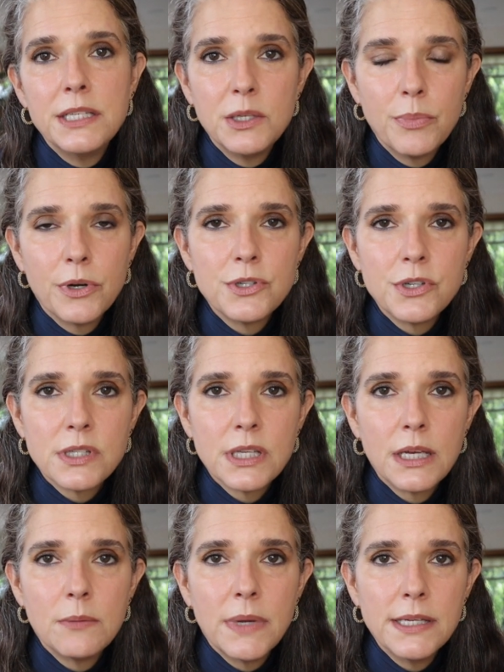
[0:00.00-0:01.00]
I did purchase
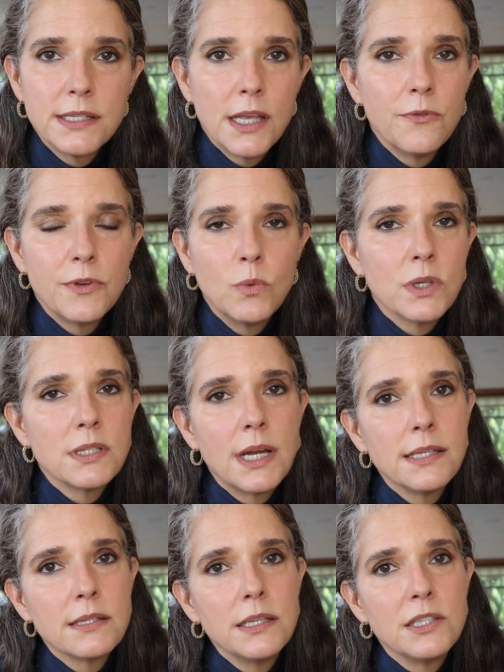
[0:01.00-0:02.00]
it myself. It was
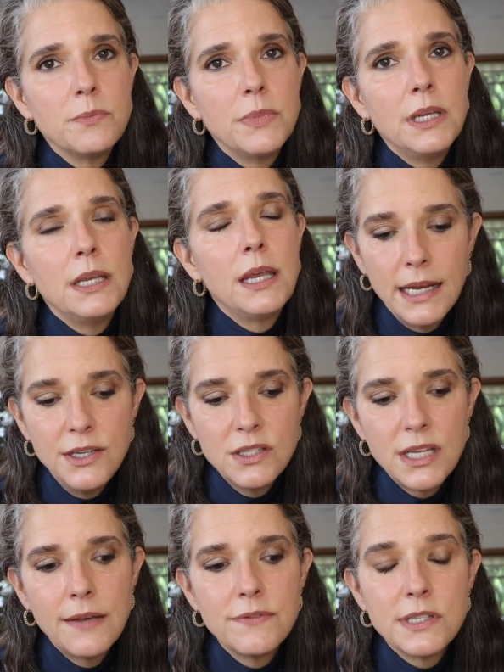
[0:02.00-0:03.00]
not sent to me. I
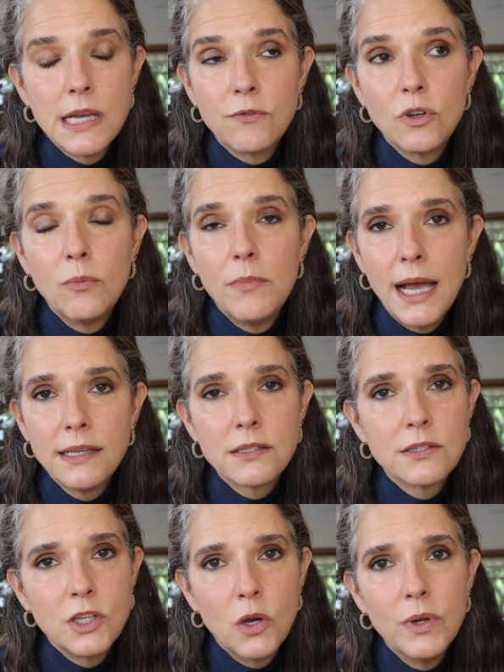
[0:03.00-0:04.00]
just have several
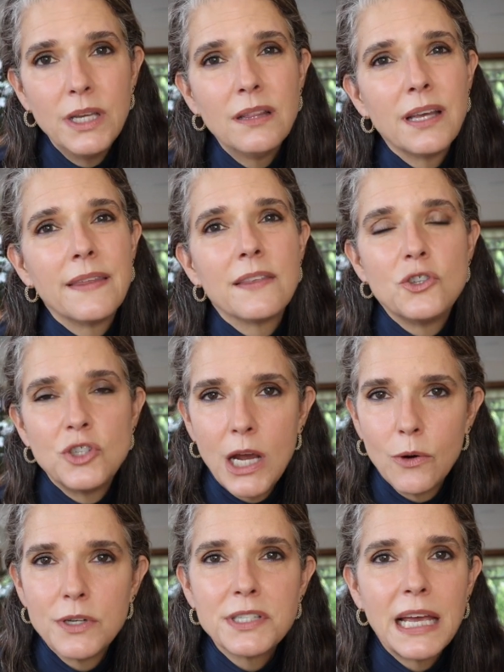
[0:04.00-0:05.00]
masks going, like the
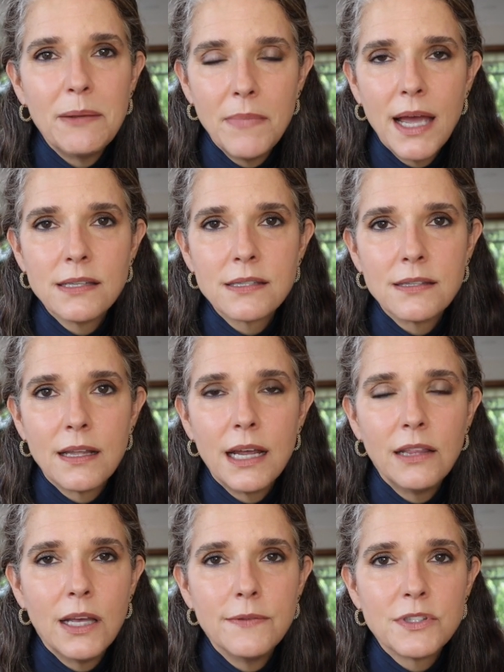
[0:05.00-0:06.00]
shower type masks that
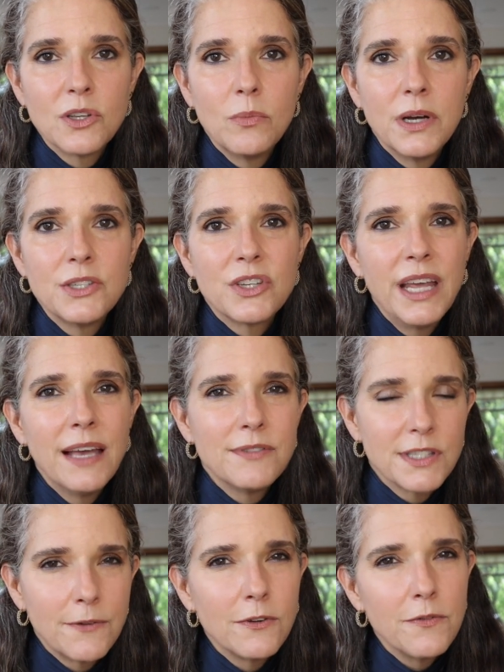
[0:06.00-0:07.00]
I love so much. I have
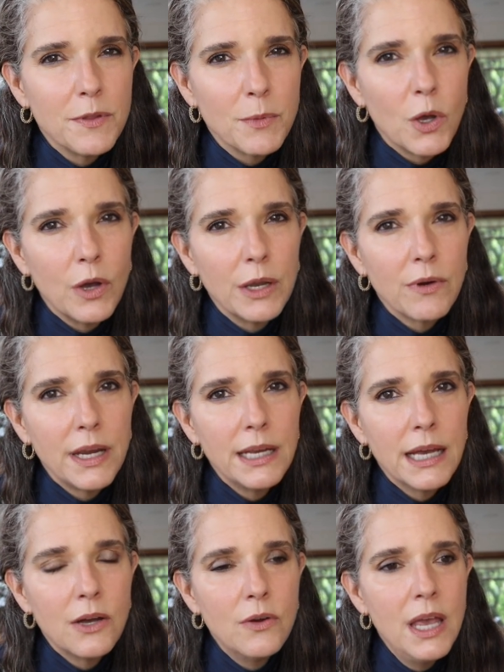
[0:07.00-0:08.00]
several of them going right
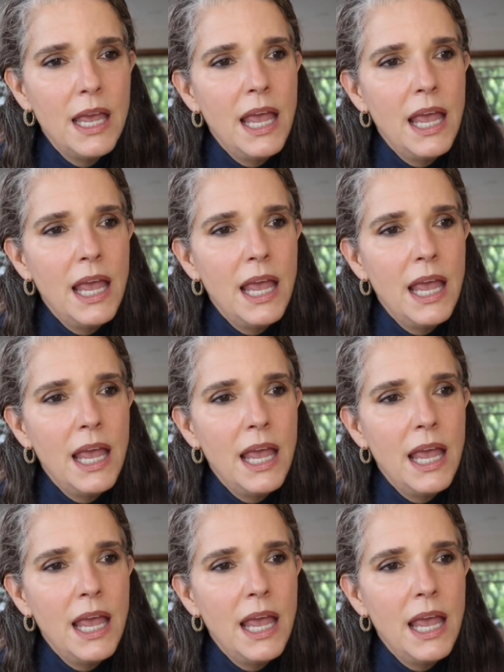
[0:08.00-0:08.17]
now.